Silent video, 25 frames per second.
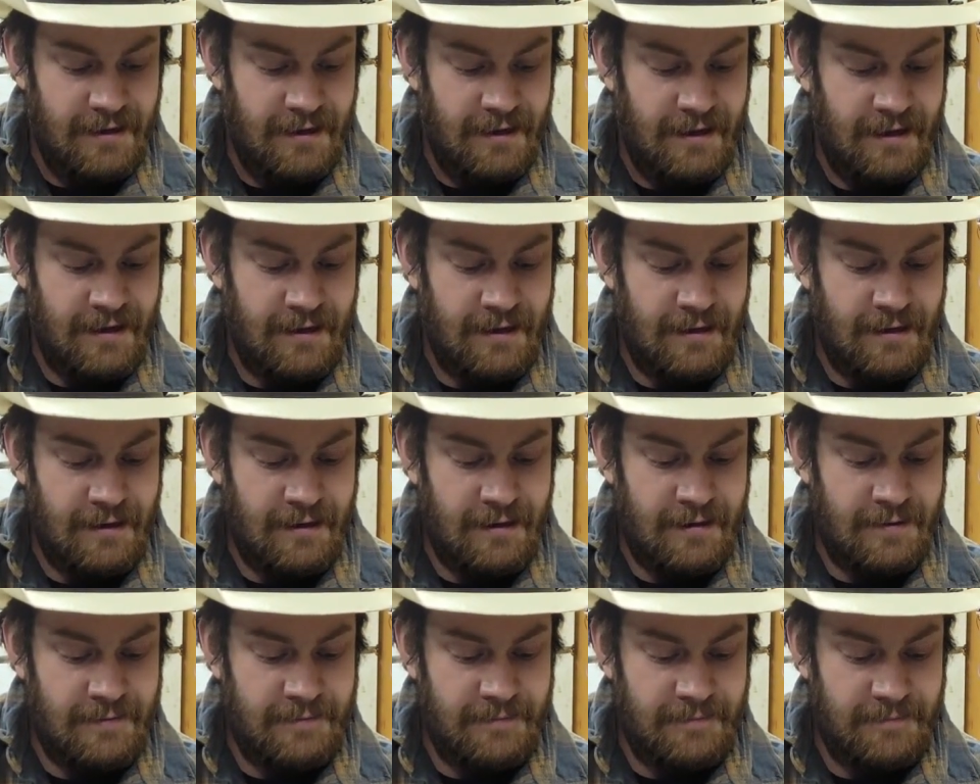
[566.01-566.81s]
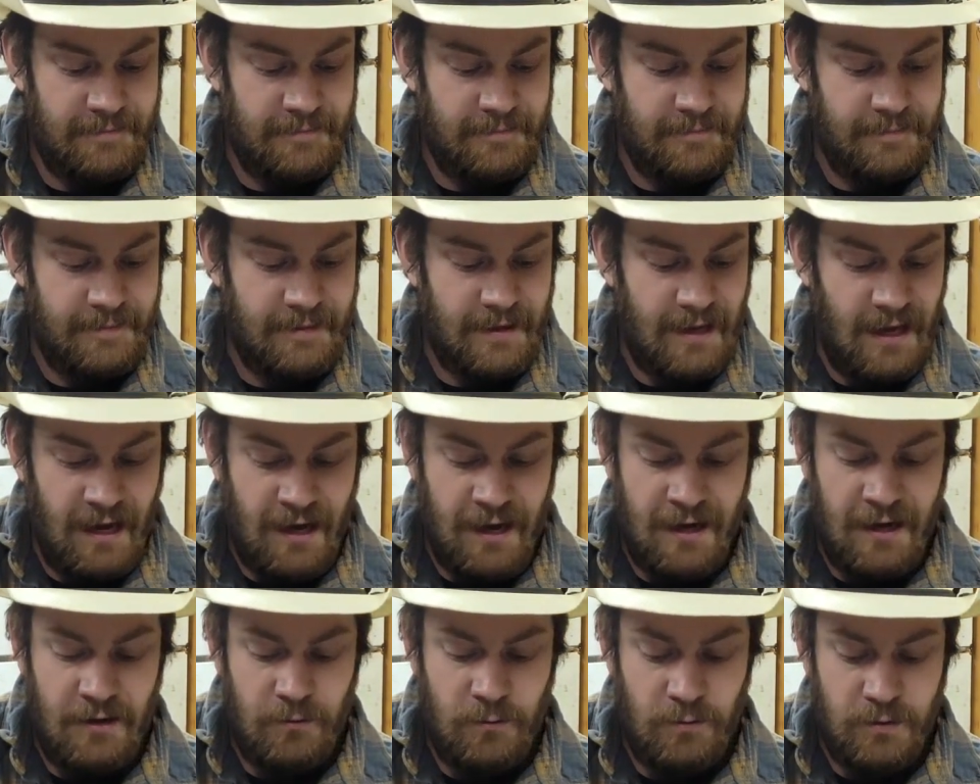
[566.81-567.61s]

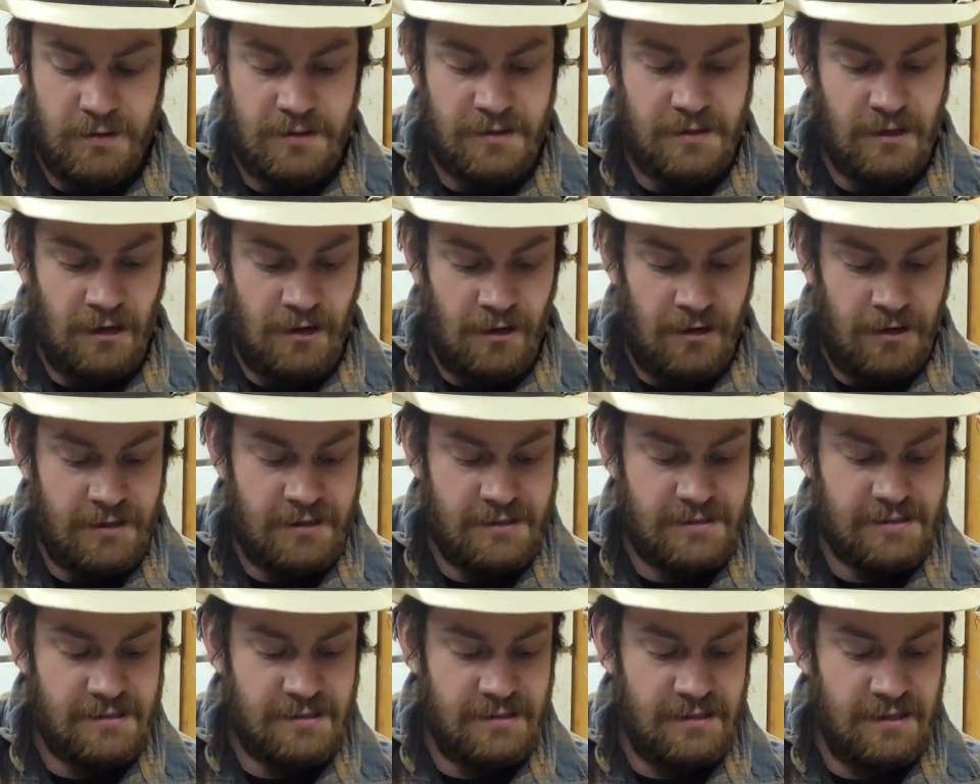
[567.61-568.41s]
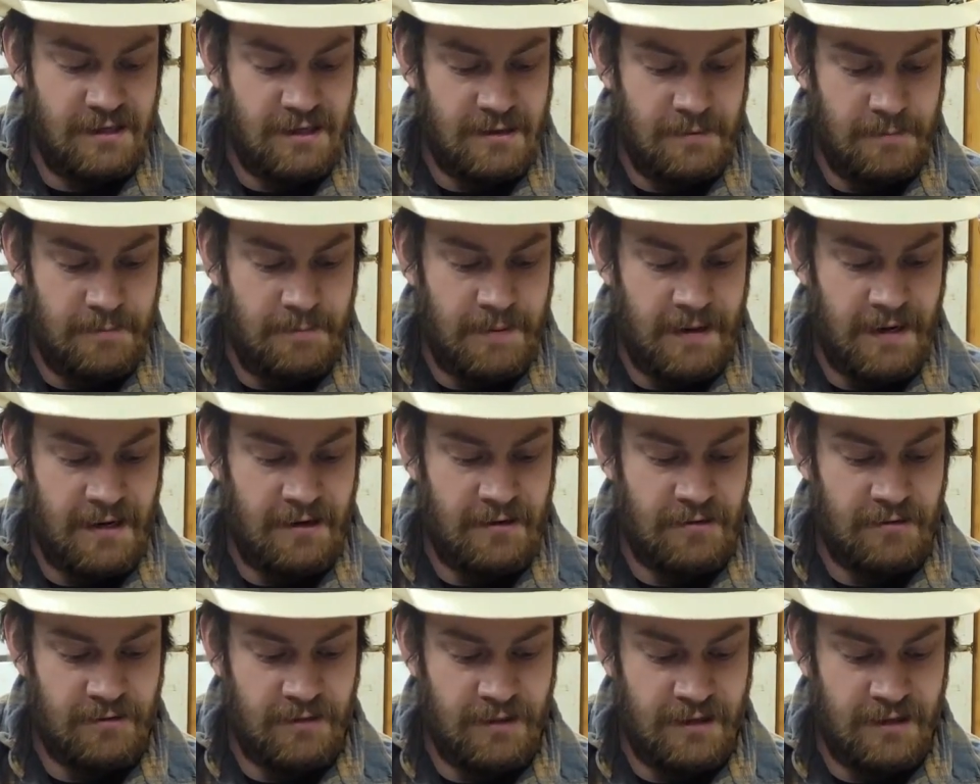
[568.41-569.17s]
I would honestly compare